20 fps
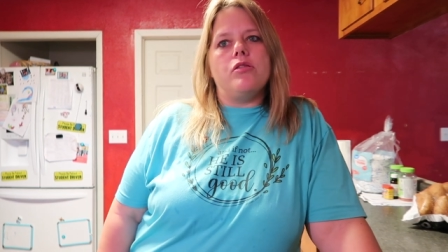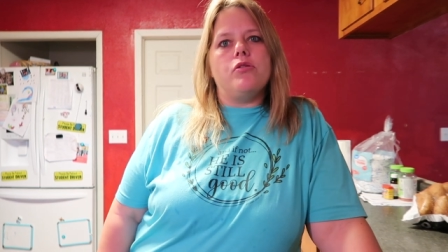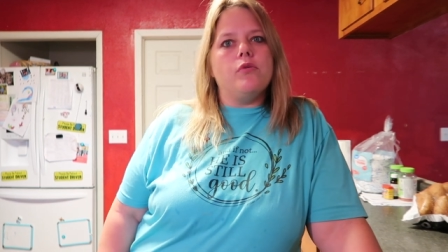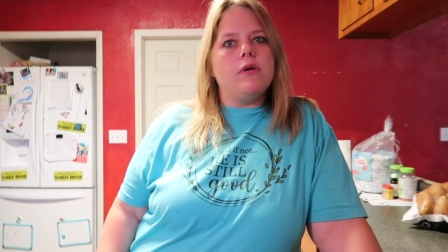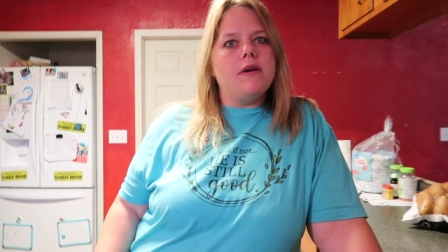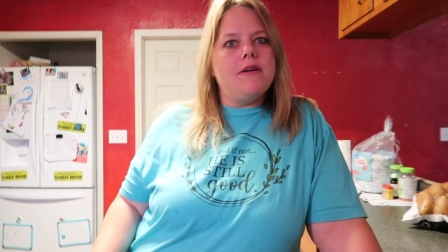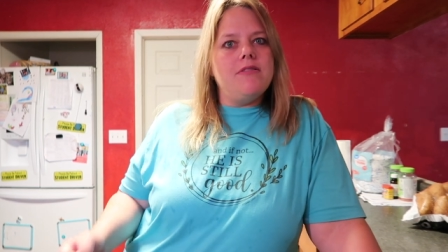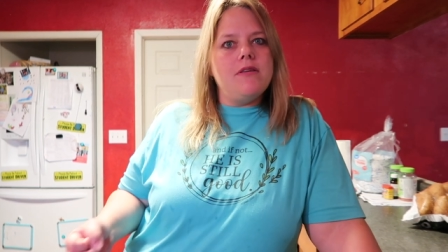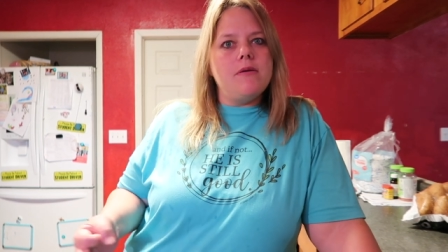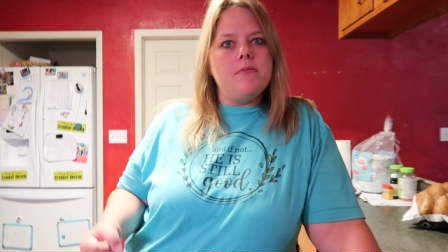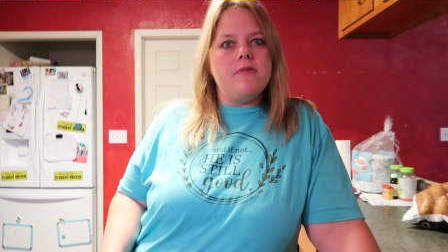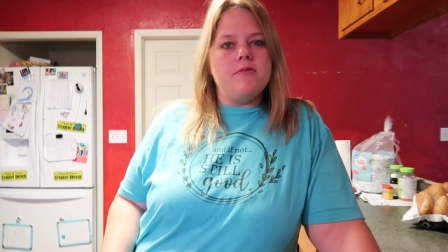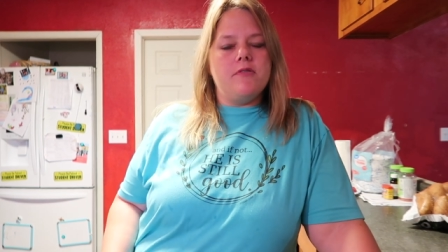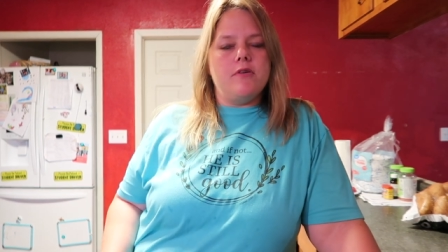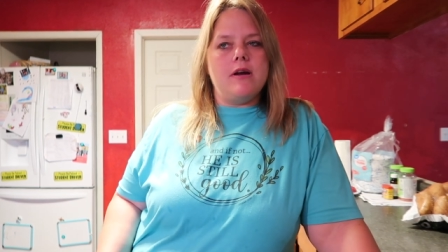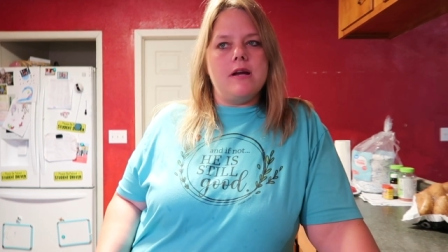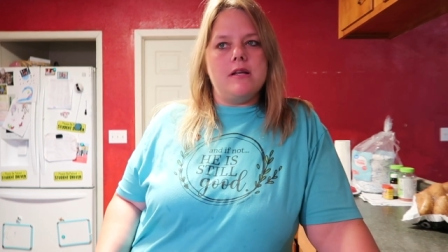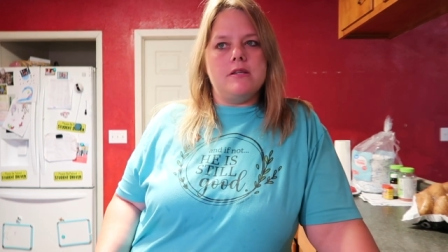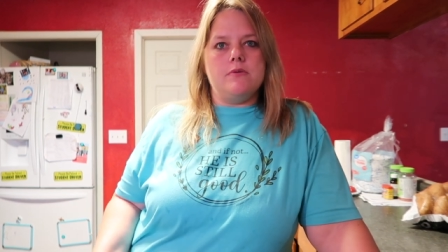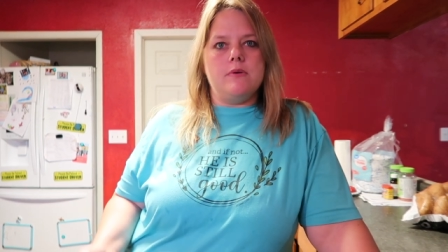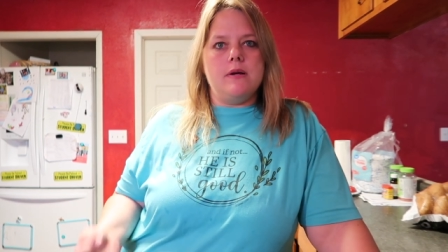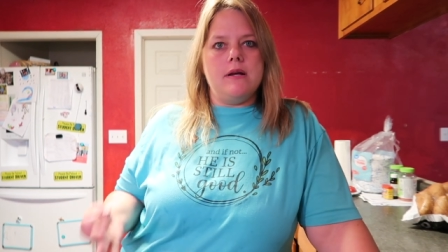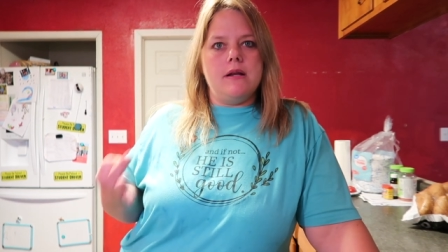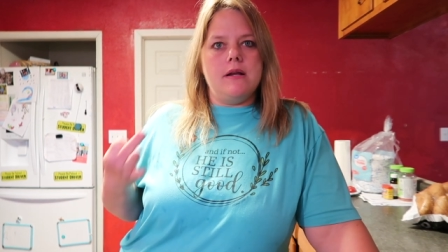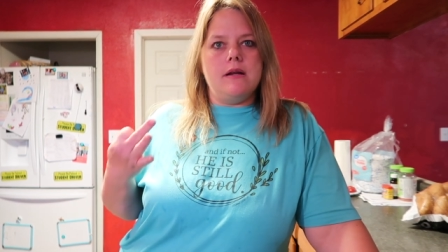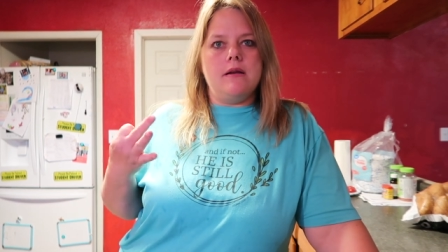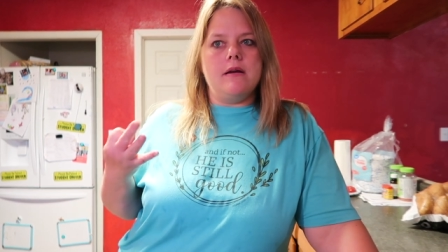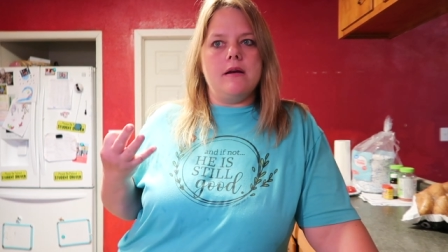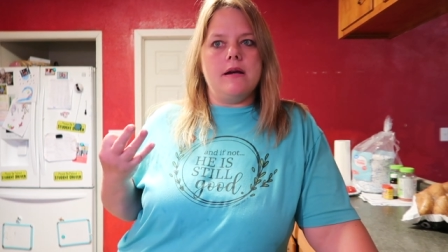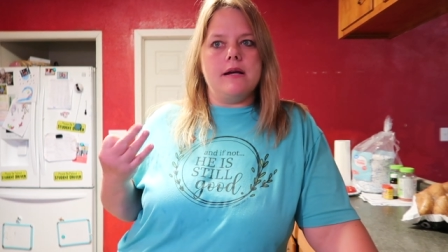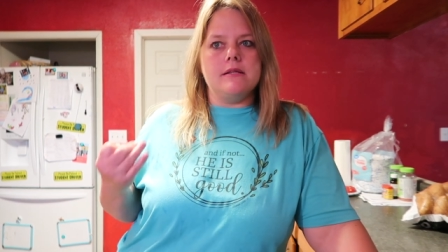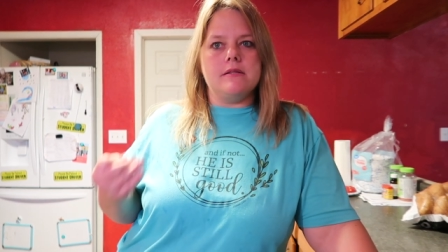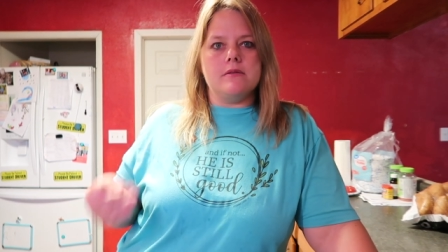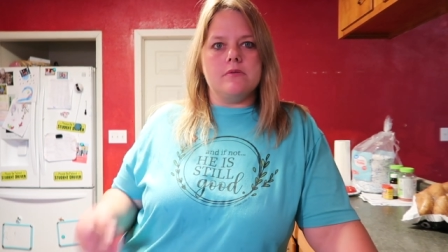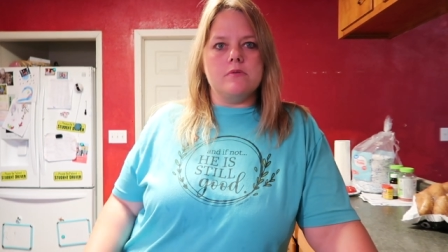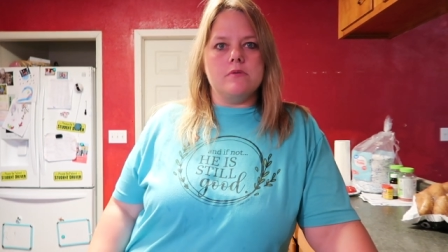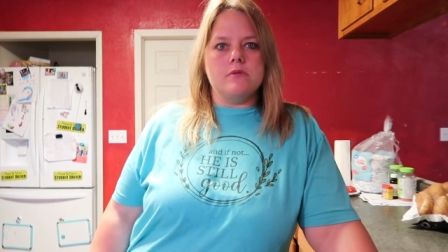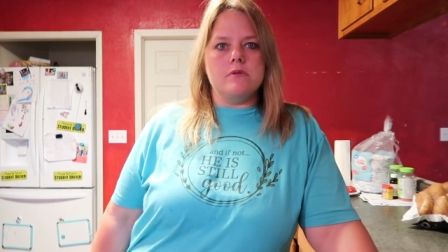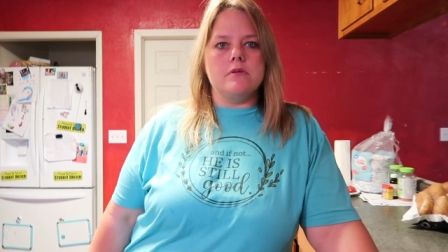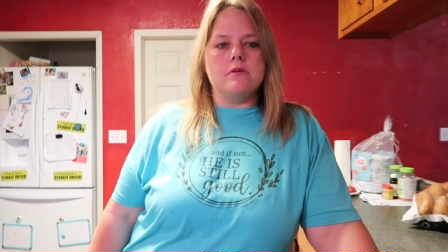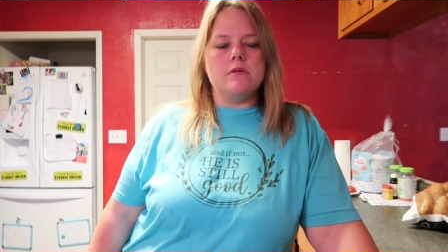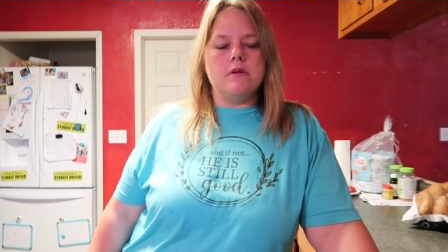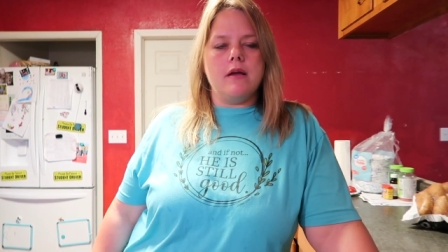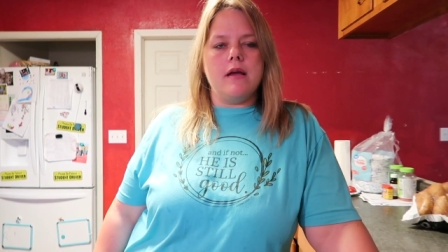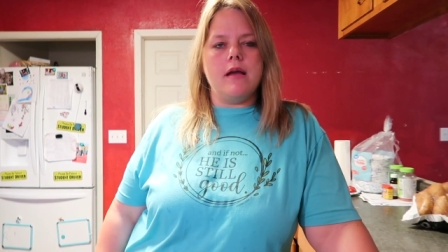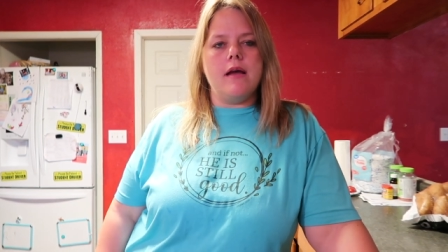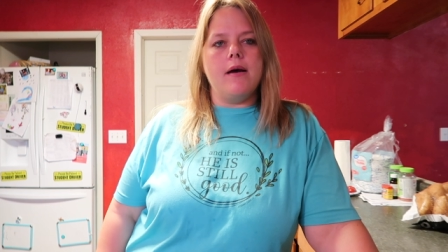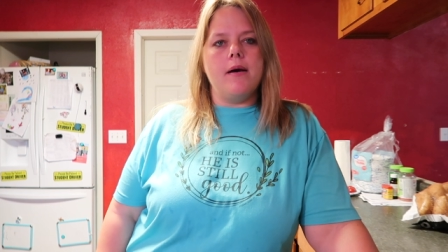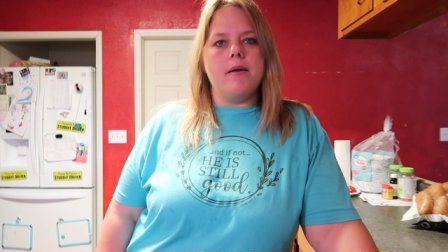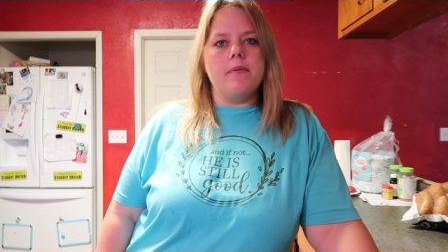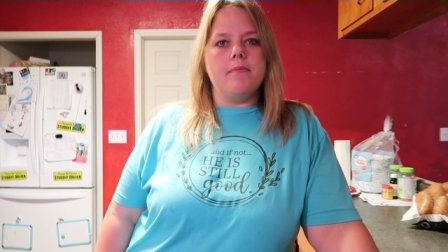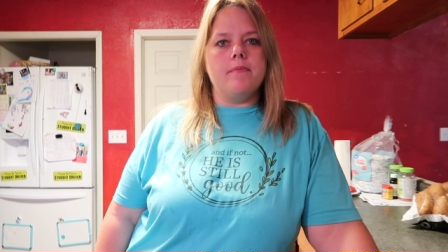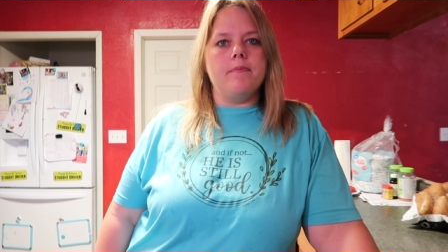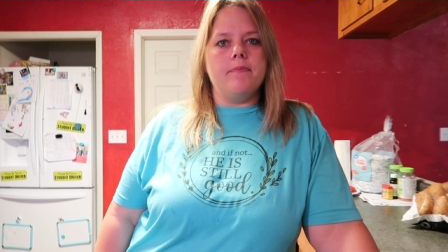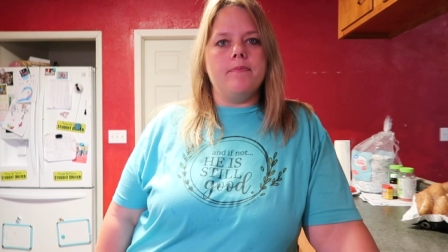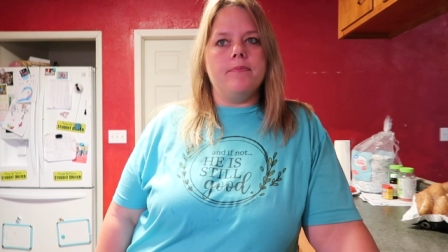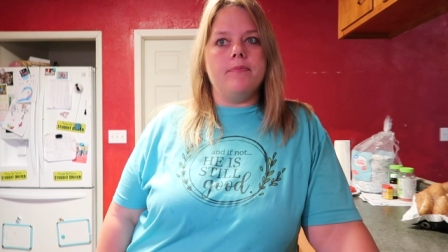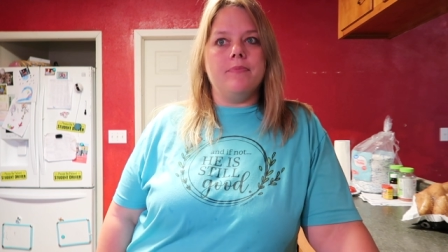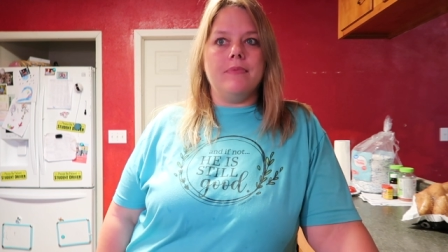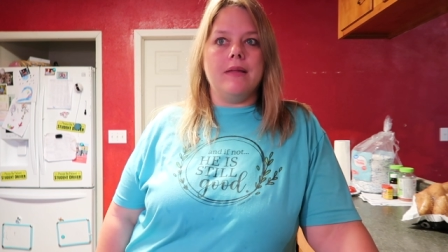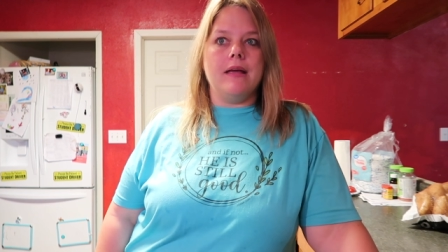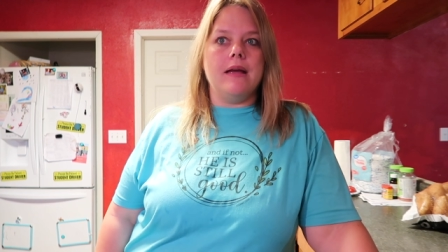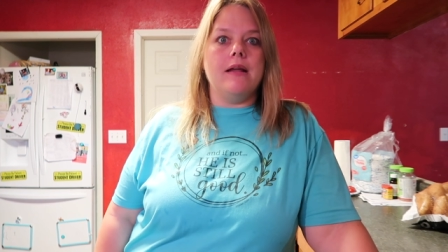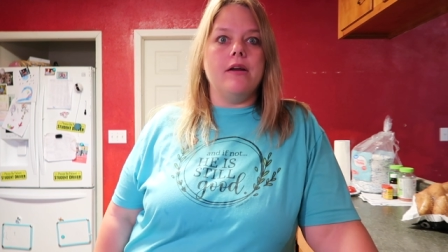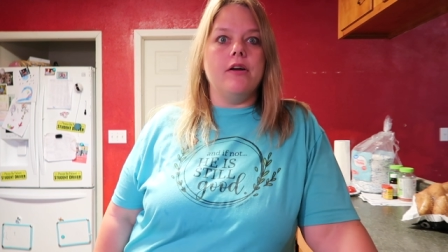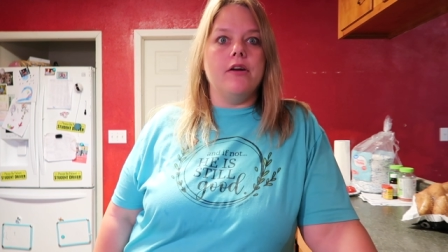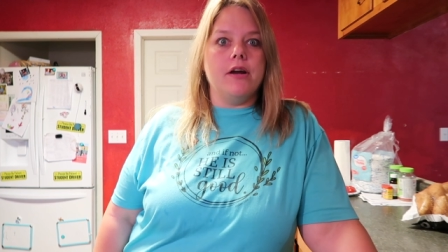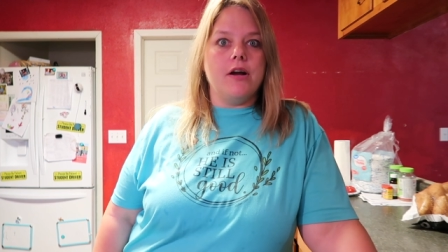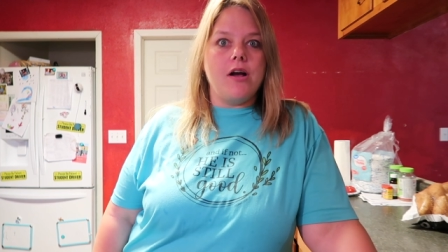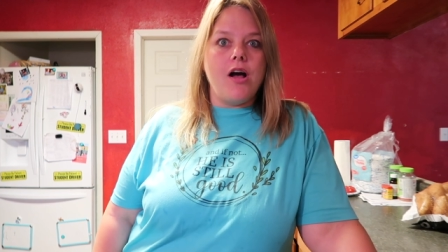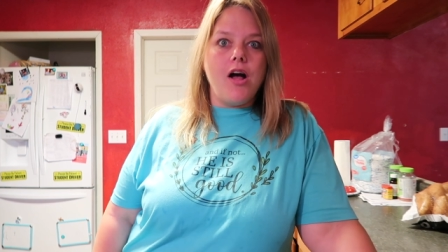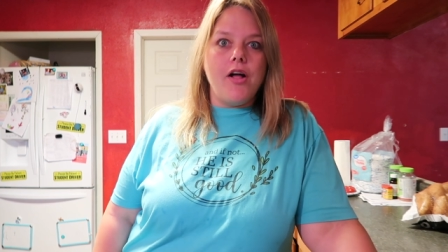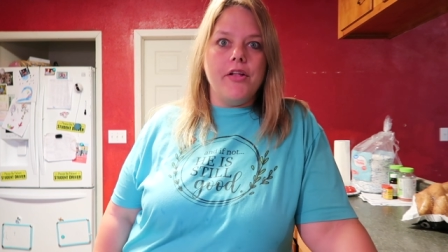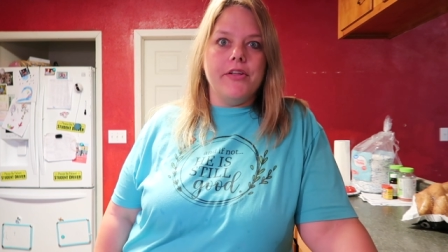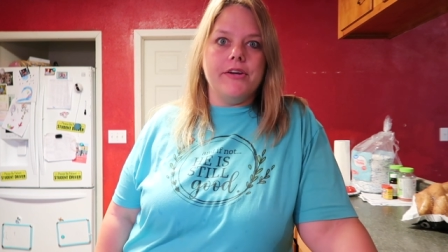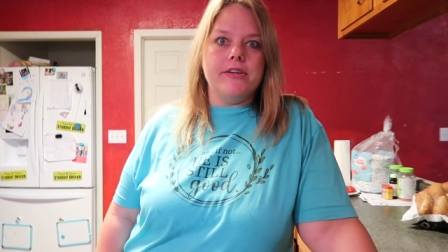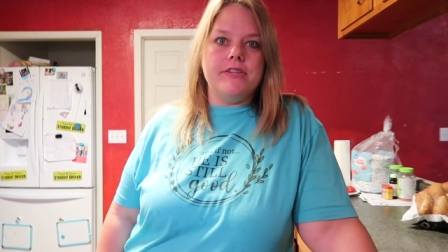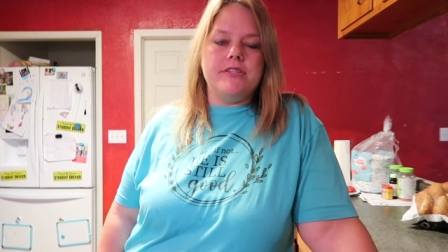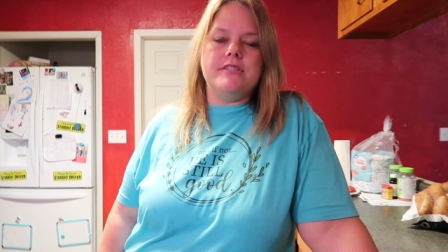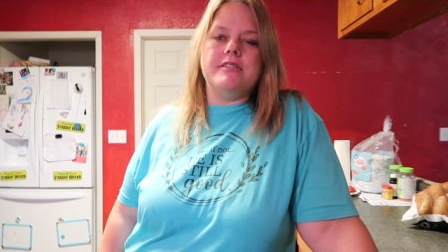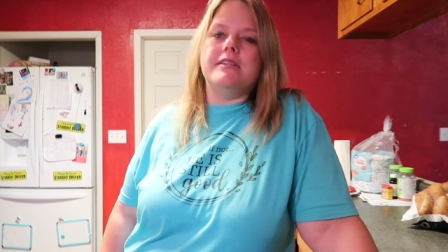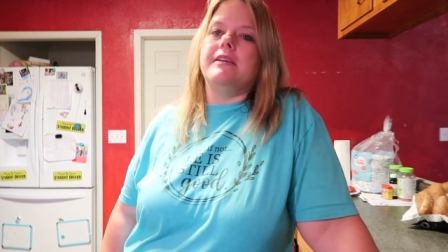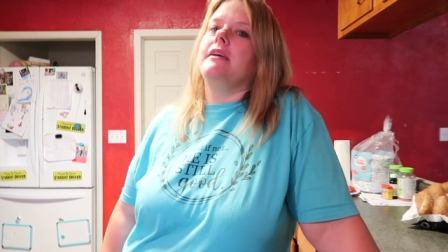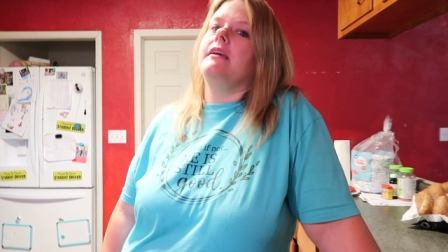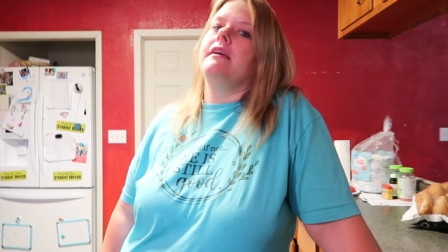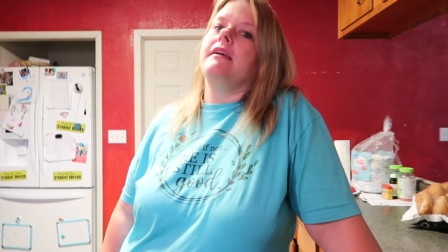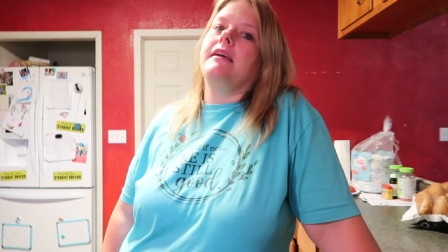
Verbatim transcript: 3 of them have graduated high school and are in college.